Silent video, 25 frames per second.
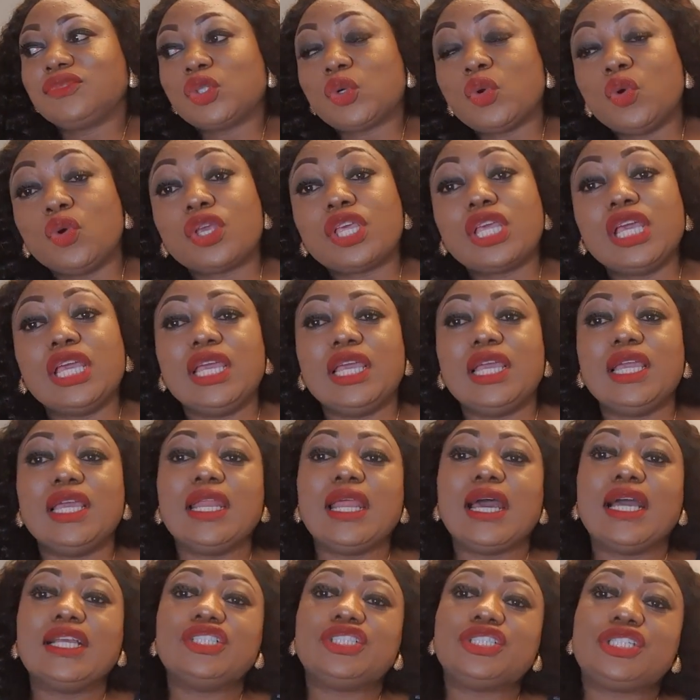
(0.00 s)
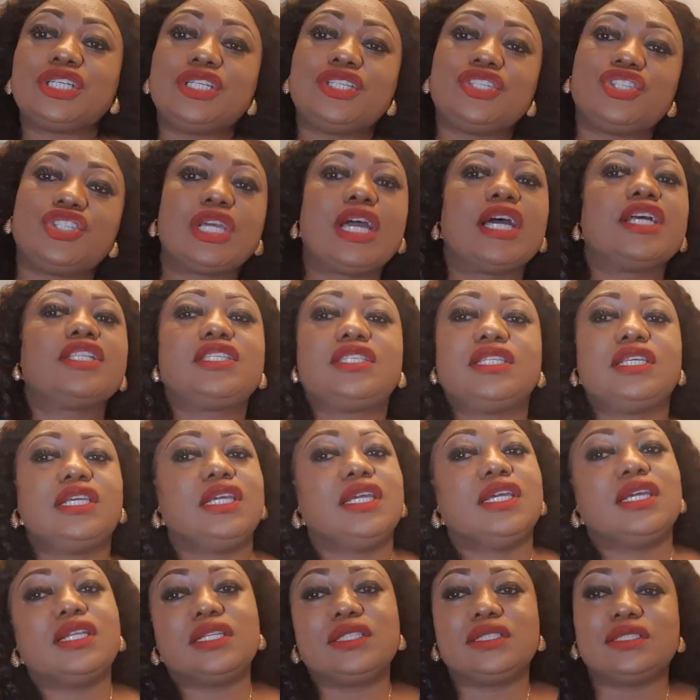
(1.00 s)
cooking and chit
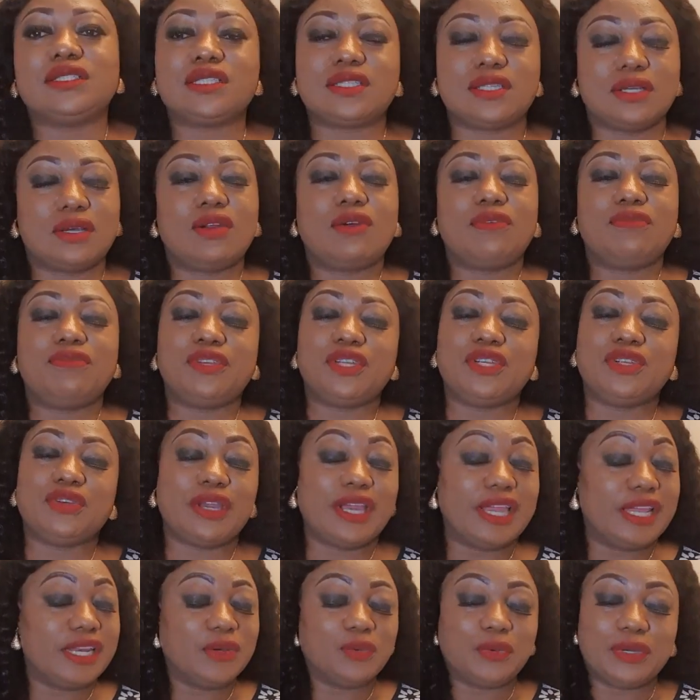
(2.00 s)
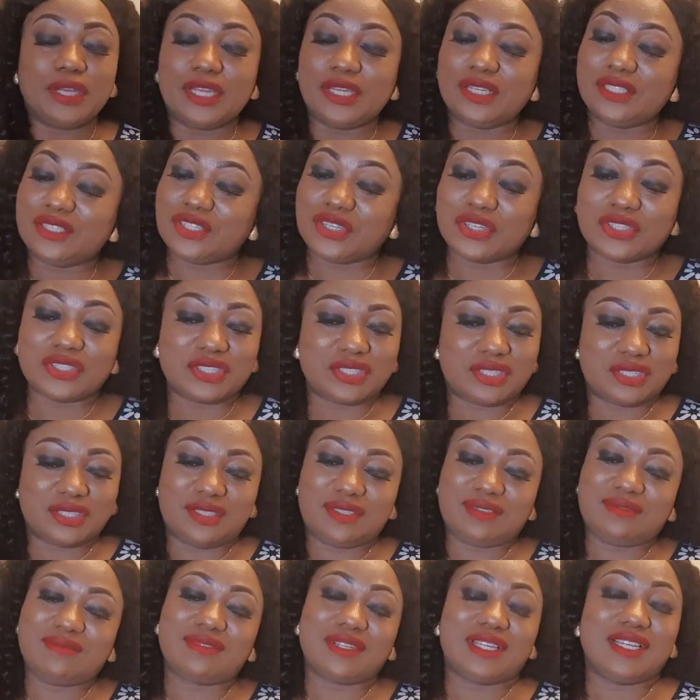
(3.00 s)
chatting sort of video. Anyway,
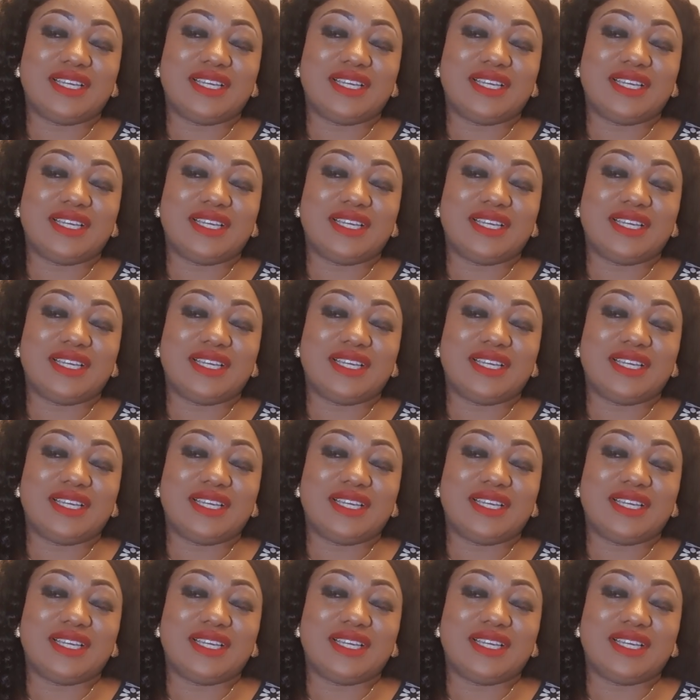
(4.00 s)
just